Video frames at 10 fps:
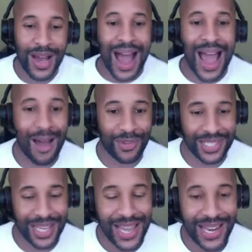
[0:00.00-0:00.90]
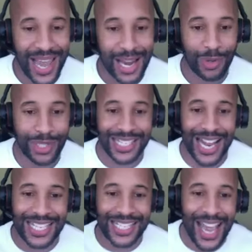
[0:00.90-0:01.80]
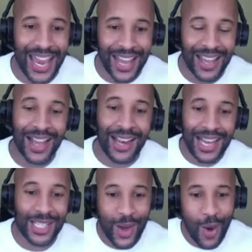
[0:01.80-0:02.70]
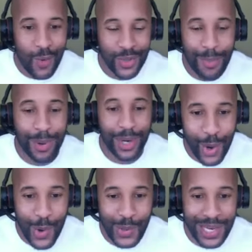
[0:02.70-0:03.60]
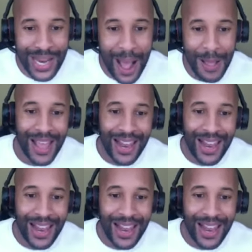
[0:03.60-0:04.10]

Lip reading: I have a saying at the end, which is, let's get it, let's go. So I'm going to close on that.